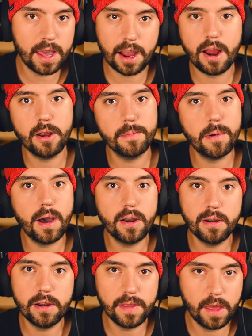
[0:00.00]
Harry
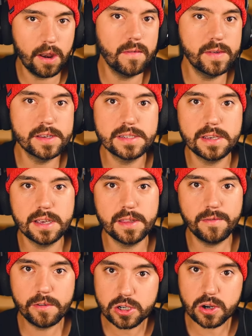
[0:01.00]
Potter, and then obviously in
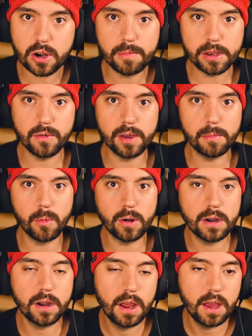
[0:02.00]
the future I'll be doing
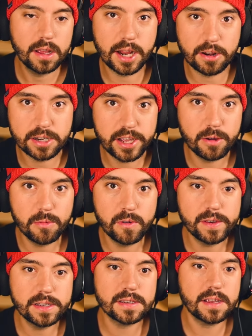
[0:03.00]
more Tarantino
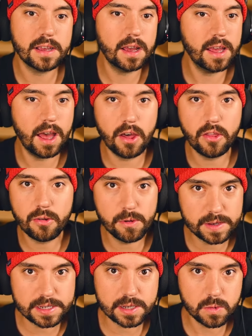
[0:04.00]
movies, other
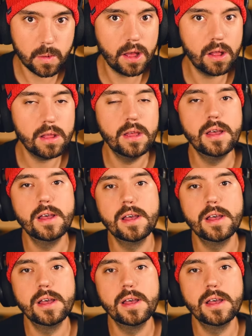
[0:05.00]
movies as well.